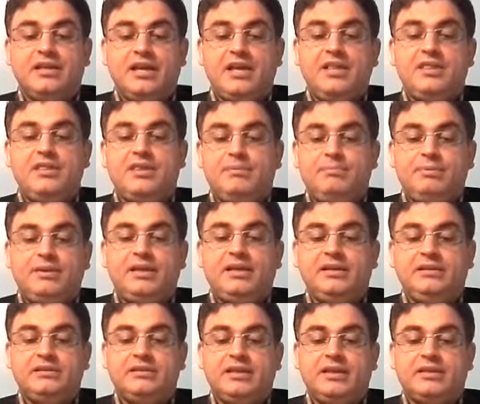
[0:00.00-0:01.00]
in the
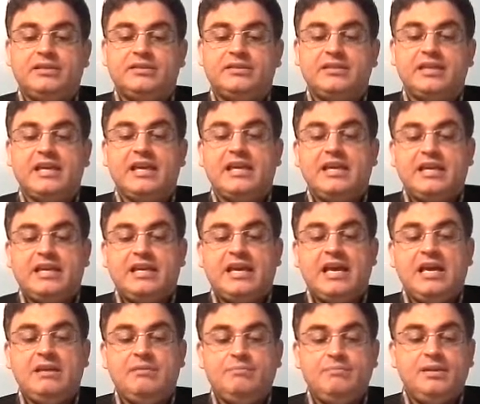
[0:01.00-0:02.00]
plain text
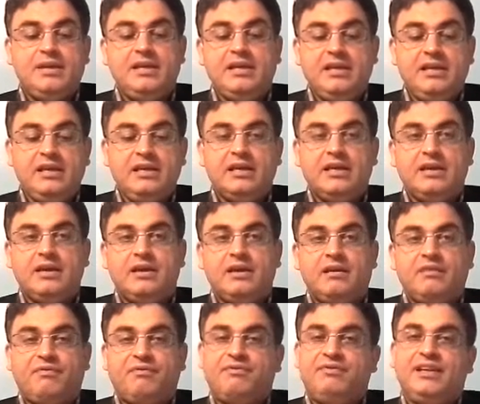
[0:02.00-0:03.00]
can be
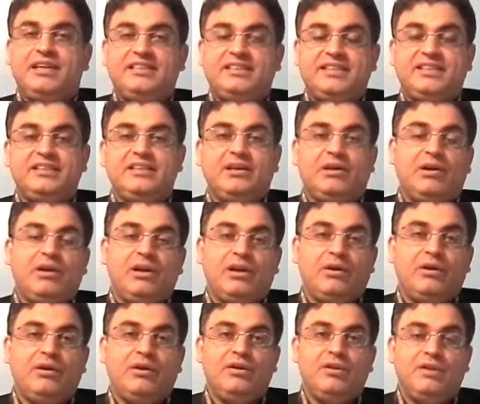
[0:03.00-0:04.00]
reflected
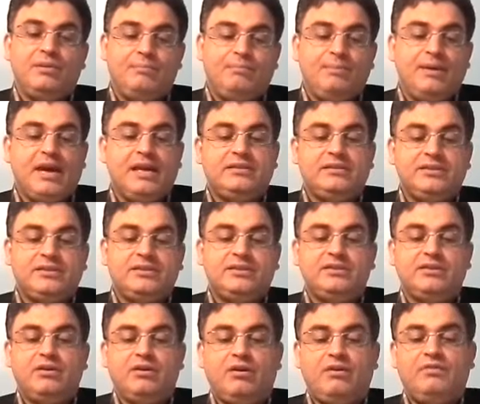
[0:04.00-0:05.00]
on the
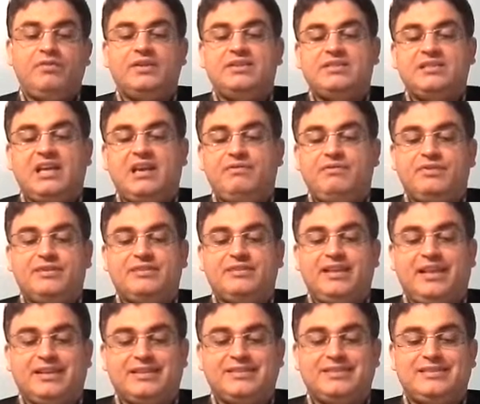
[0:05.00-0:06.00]
pattern of the cipher
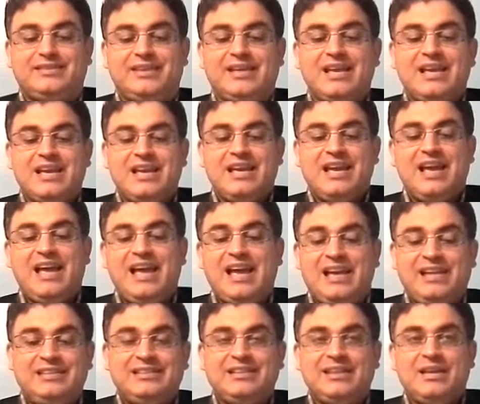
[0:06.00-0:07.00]
text,
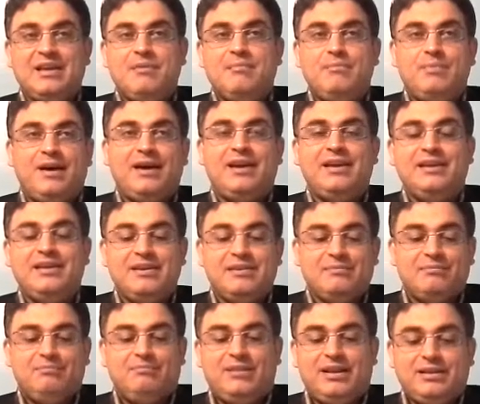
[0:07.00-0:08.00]
and by
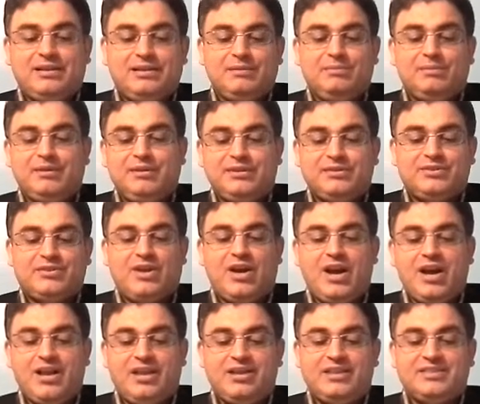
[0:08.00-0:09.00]
multiple
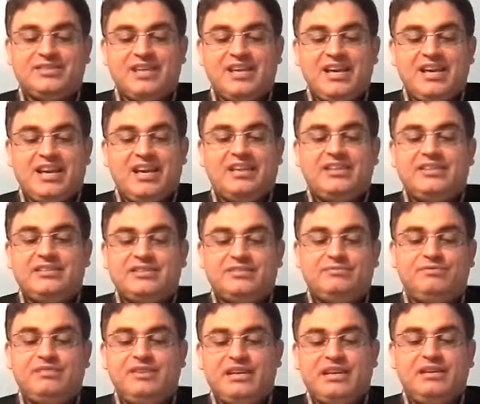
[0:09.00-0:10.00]
trials it is
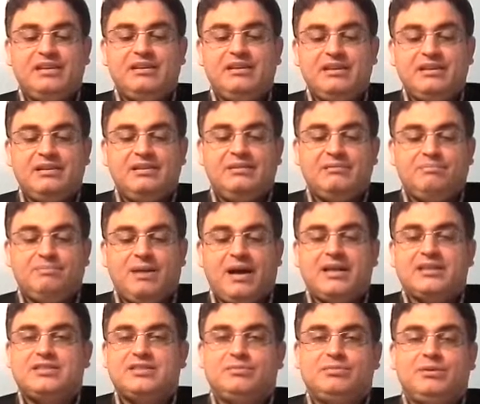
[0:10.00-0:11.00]
very
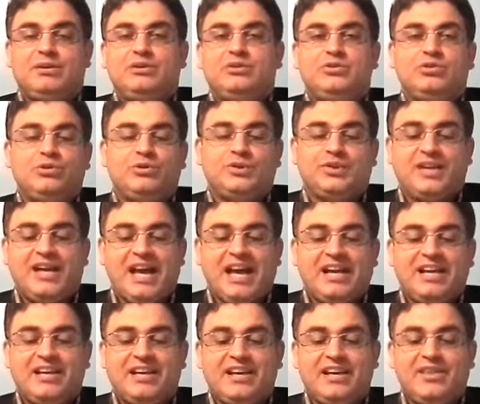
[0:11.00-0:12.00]
possible to
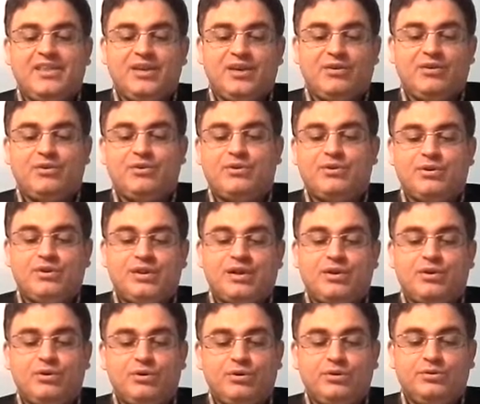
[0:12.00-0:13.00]
crack
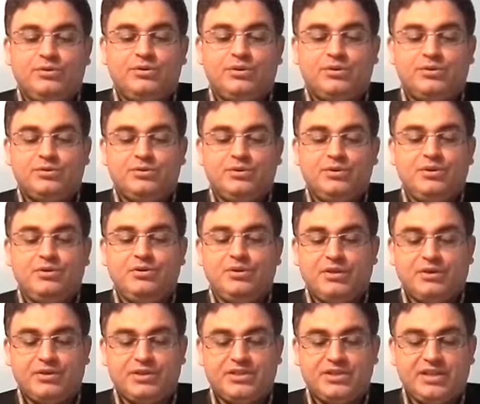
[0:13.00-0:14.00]
the code or to know
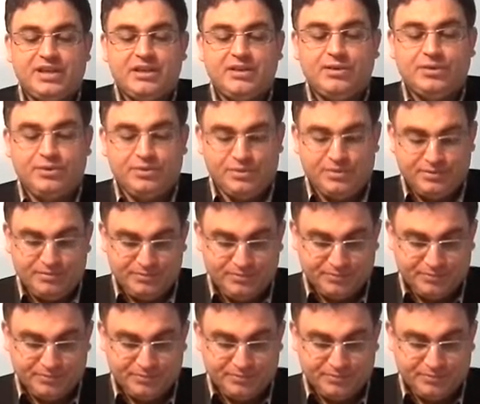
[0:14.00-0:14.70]
the original code.